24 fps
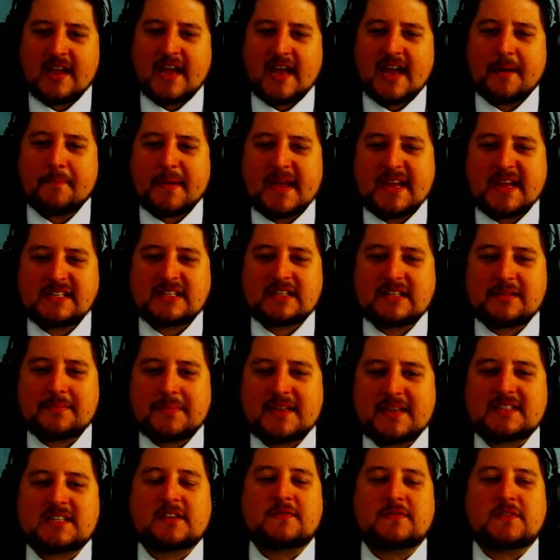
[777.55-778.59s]
Uh, basically
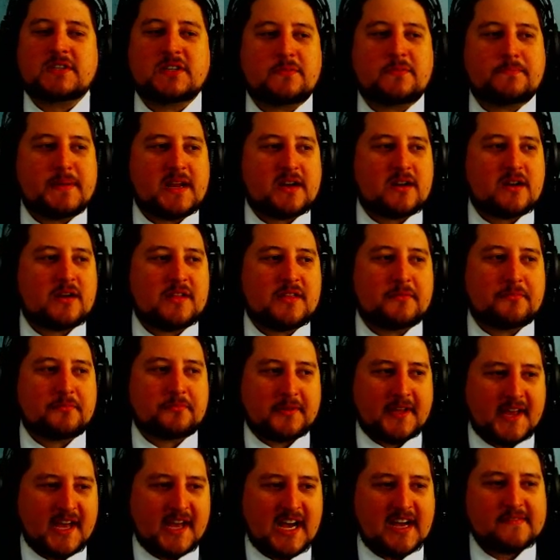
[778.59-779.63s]
means that if you did better in the
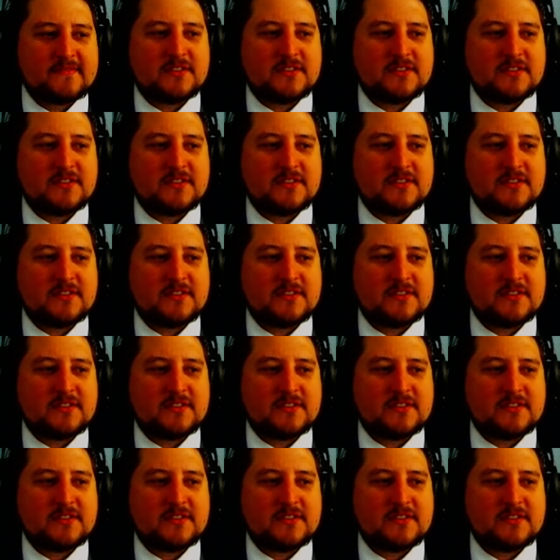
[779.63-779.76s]
playoffs,